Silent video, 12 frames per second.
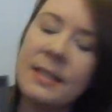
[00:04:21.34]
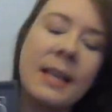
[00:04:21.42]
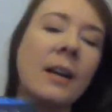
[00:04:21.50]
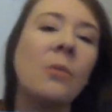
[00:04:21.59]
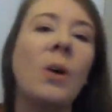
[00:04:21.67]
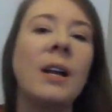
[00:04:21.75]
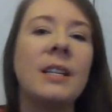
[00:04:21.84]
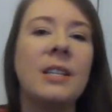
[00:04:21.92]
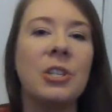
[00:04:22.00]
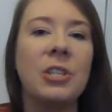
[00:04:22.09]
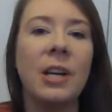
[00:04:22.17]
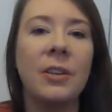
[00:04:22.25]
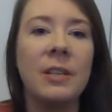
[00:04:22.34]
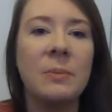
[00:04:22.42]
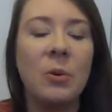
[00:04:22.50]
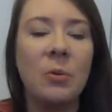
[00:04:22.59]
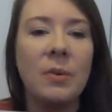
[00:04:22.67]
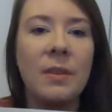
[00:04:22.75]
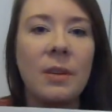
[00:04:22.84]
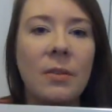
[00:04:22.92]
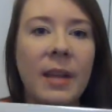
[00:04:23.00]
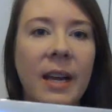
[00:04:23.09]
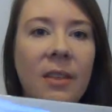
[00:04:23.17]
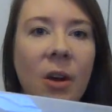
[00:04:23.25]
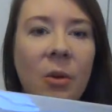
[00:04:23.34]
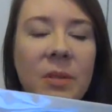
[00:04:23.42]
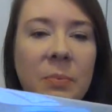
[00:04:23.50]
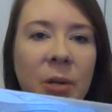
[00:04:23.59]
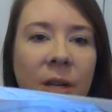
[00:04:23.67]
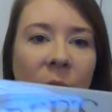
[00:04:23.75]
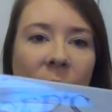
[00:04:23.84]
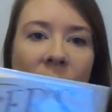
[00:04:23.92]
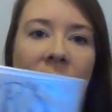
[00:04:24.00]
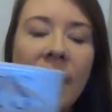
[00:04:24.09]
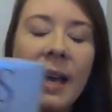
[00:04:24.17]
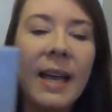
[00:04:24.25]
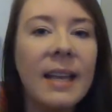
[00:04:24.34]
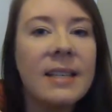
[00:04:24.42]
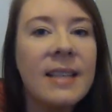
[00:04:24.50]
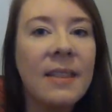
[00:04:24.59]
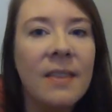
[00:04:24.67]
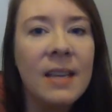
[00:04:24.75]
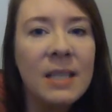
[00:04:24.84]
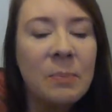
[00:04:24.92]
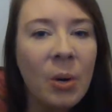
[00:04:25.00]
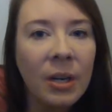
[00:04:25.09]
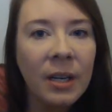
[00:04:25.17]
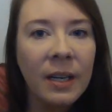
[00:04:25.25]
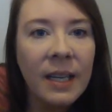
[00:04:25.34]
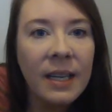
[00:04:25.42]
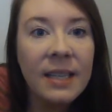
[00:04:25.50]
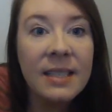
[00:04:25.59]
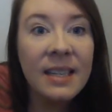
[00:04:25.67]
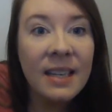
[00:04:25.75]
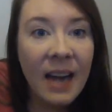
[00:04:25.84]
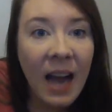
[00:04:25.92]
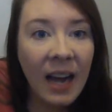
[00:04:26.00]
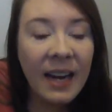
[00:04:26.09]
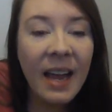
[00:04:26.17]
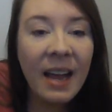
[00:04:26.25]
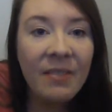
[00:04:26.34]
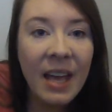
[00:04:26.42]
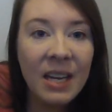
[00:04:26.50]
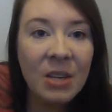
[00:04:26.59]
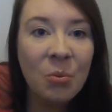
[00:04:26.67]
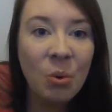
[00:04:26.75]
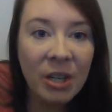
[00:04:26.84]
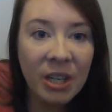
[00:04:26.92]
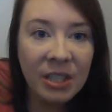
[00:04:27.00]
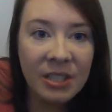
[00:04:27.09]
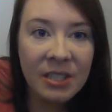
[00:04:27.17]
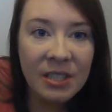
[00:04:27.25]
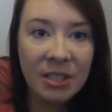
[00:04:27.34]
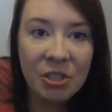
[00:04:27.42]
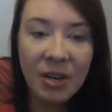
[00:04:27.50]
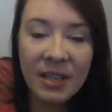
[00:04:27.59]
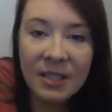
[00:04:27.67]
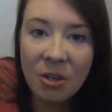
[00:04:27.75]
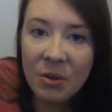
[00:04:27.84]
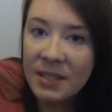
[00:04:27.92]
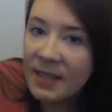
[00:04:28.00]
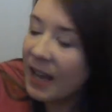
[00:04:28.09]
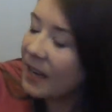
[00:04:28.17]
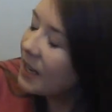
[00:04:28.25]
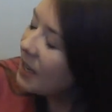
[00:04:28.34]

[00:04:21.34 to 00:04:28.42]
that I wanted to share this book with you that I thought was pretty cool is that this book did not have any words. Did you guys notice that?